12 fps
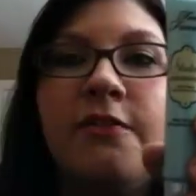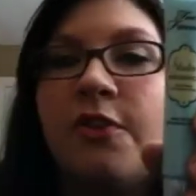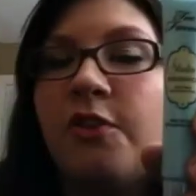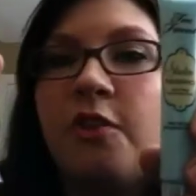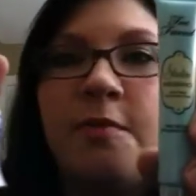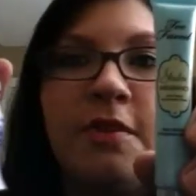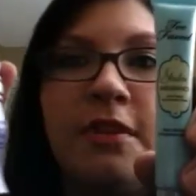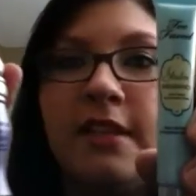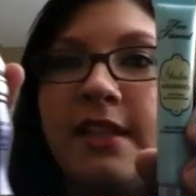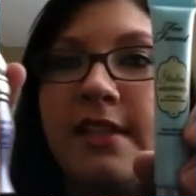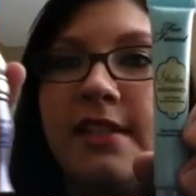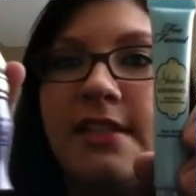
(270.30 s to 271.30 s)
for normal
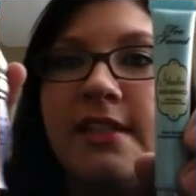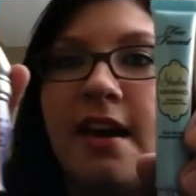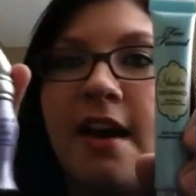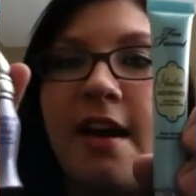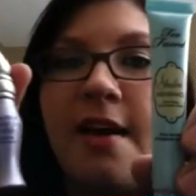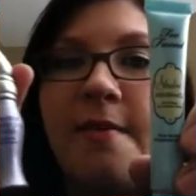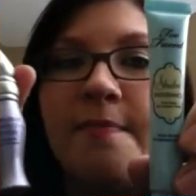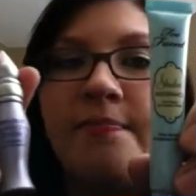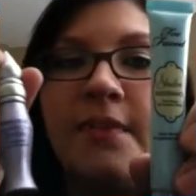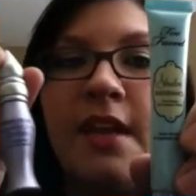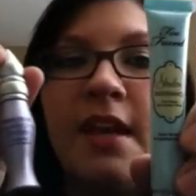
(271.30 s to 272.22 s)
lids, and